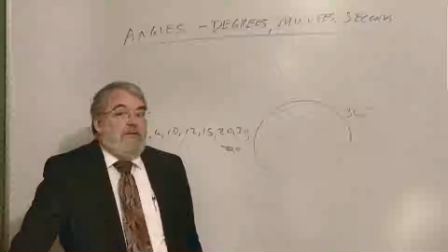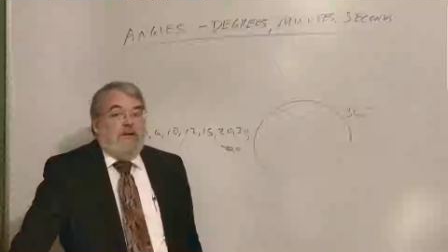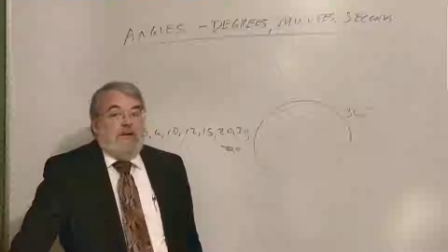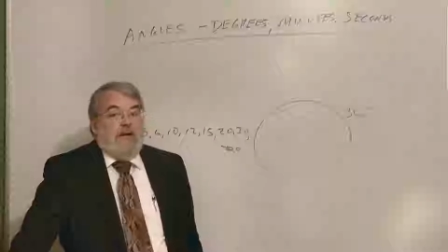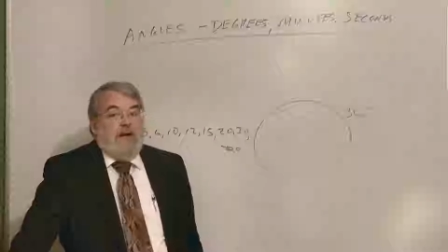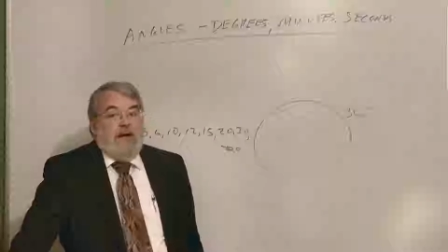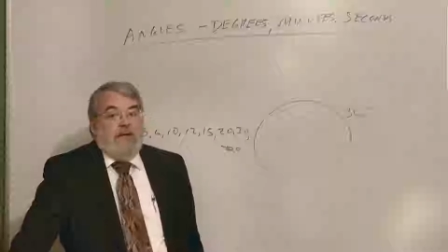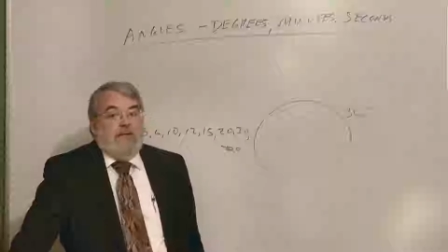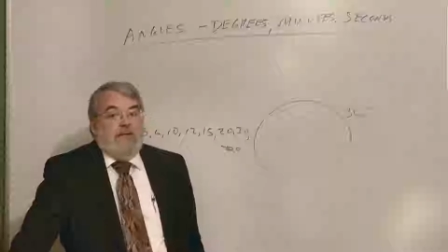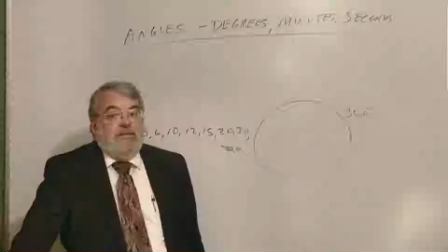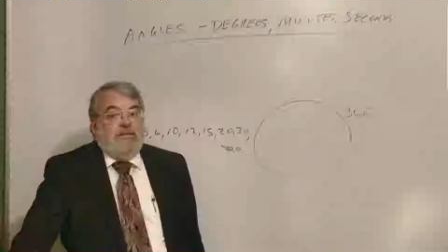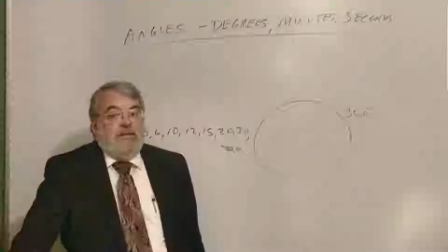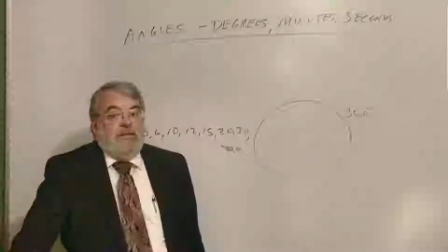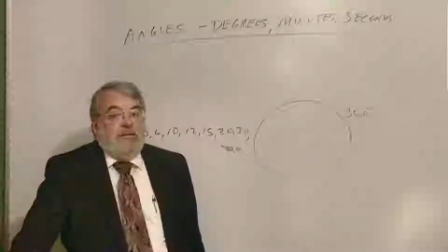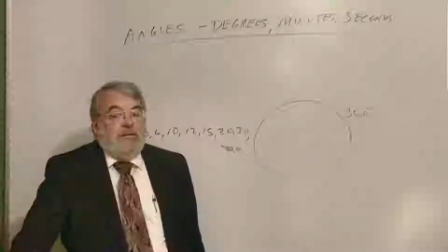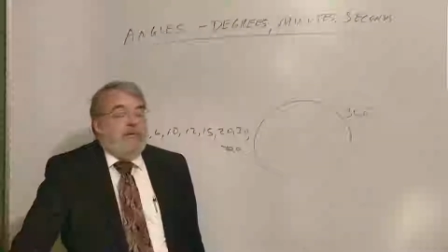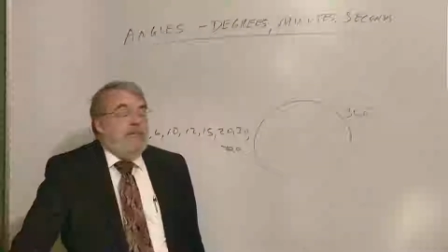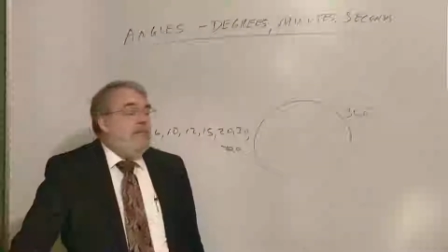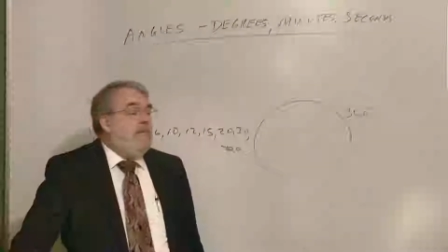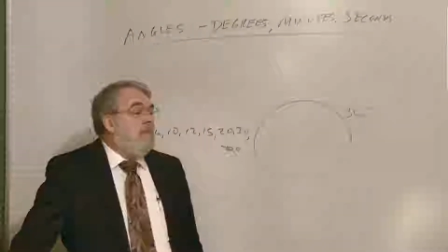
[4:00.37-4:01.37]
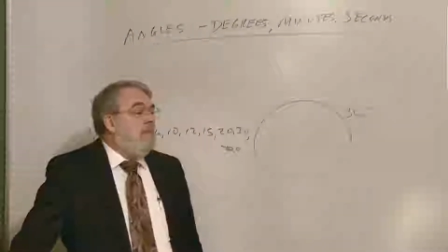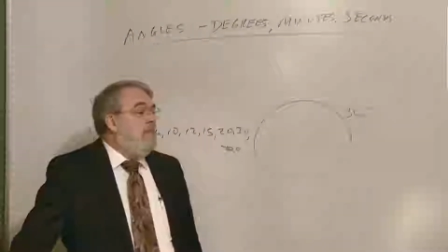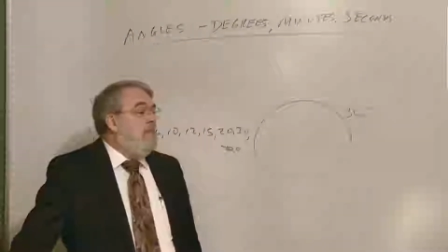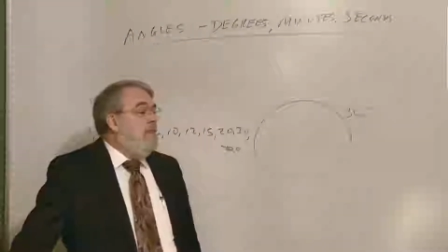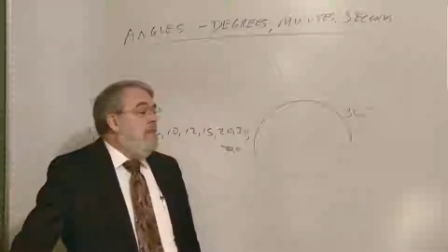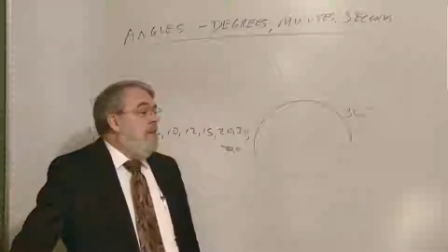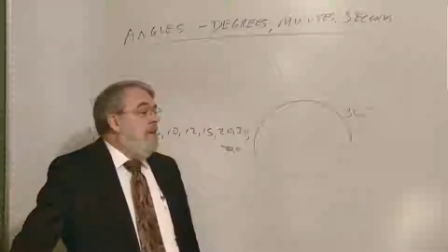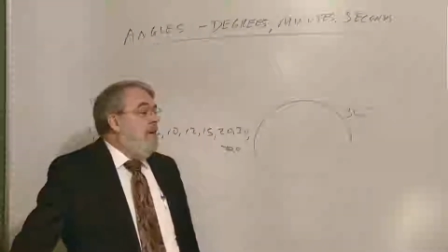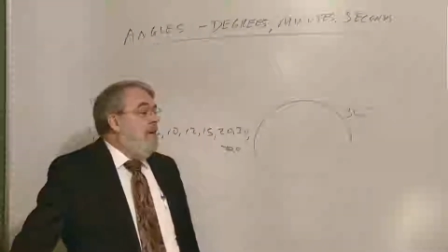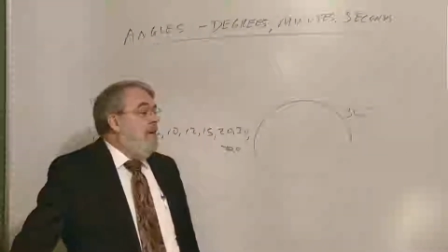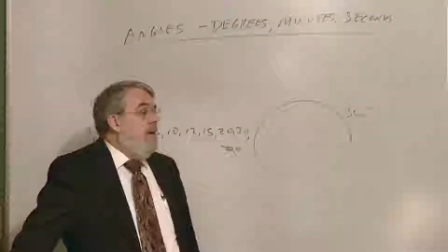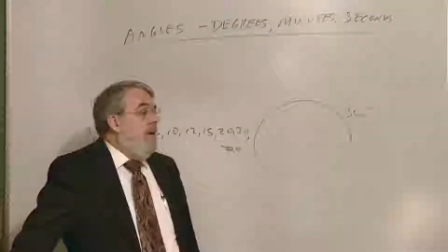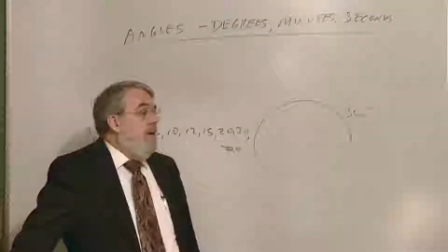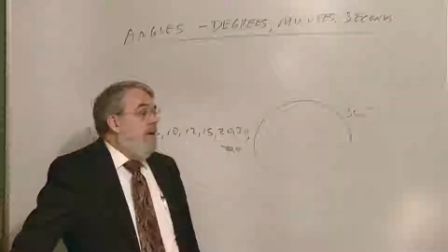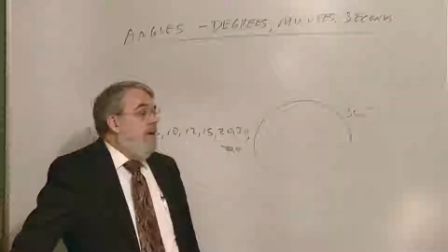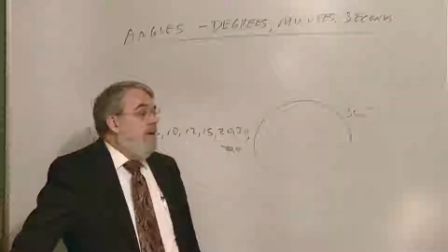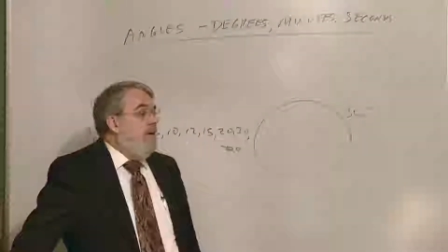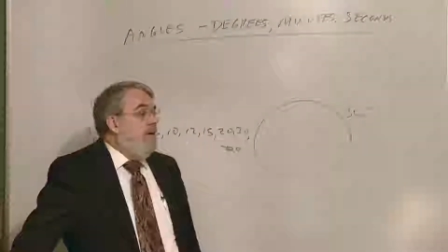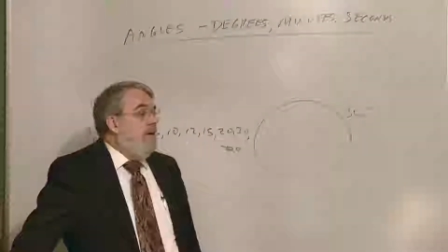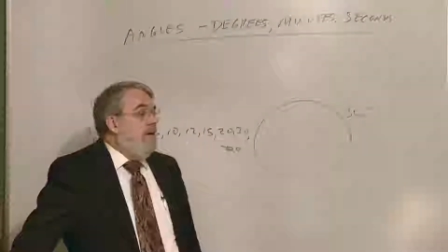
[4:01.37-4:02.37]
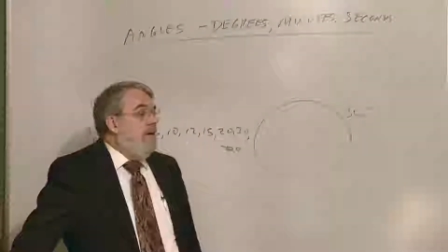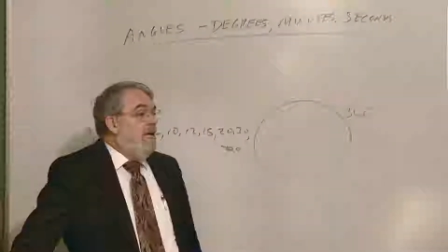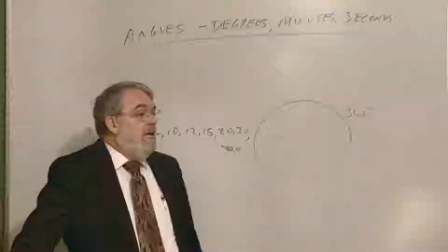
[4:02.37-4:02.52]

didn't have a 0. And